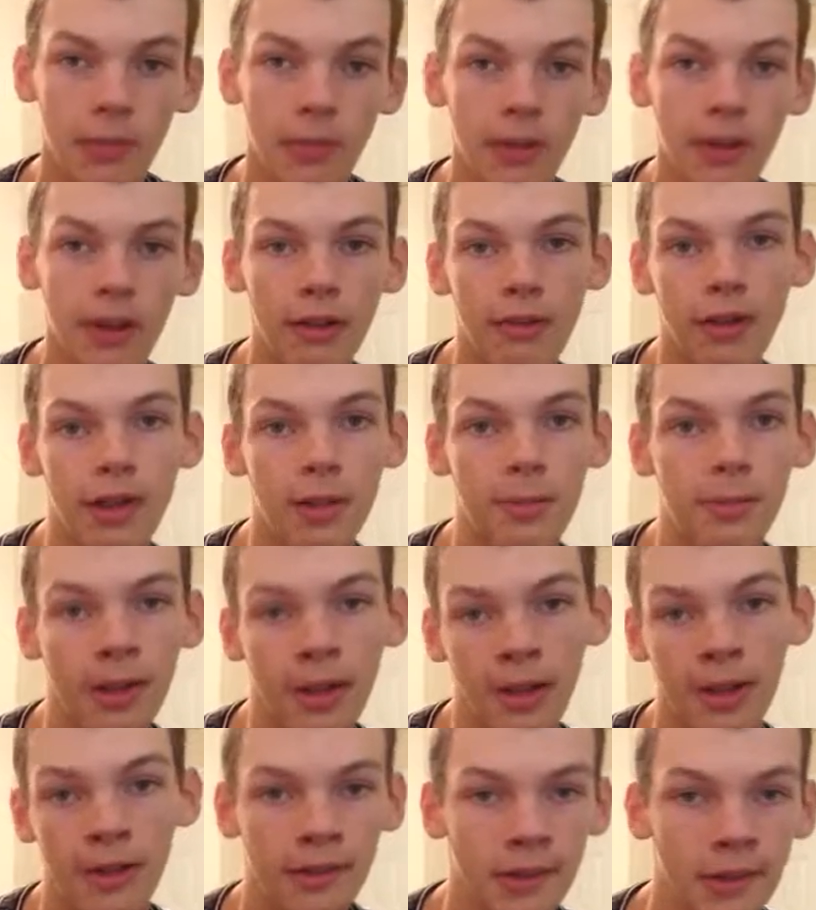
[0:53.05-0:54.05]
Where have I
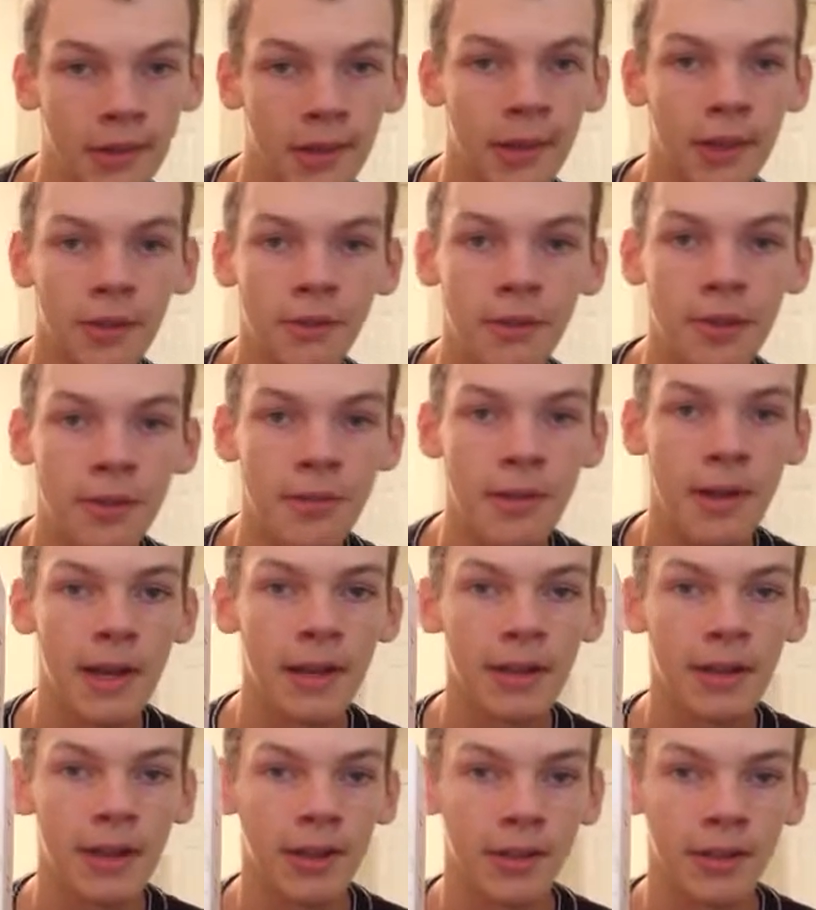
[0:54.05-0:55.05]
been for the
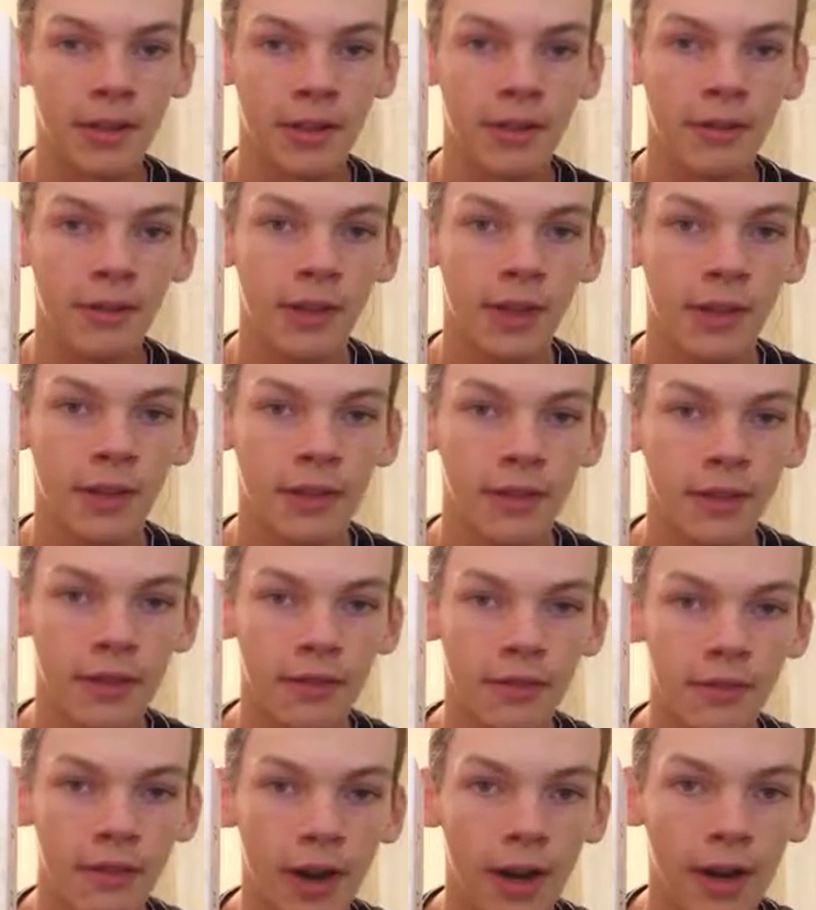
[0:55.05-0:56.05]
past? I should have done this
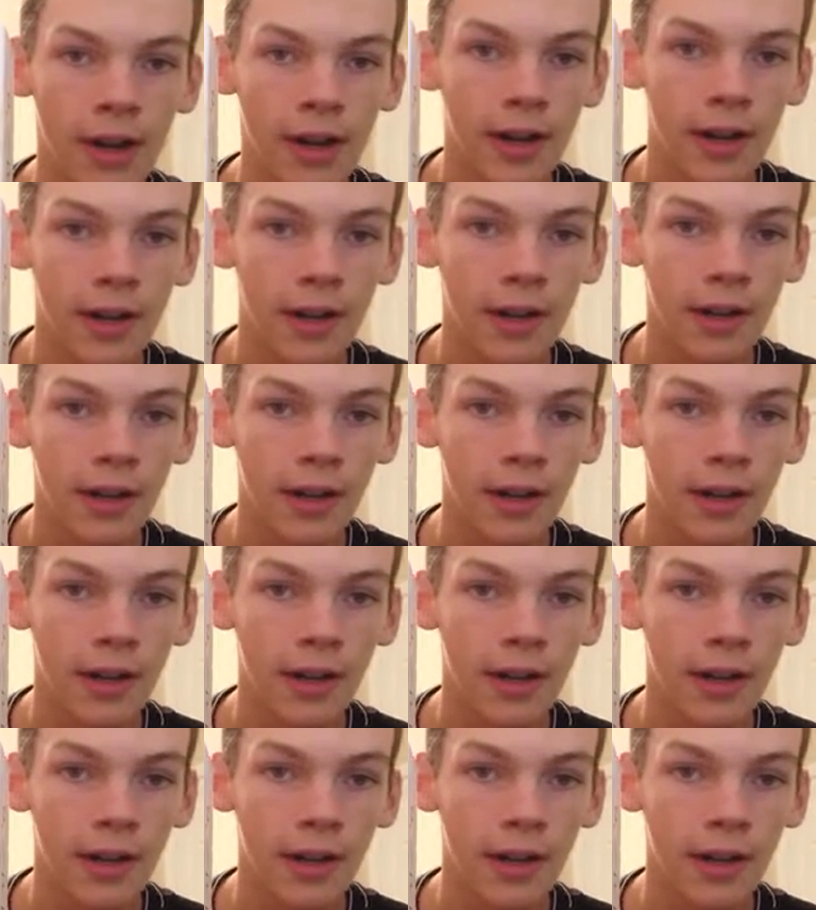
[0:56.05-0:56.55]
on Friday.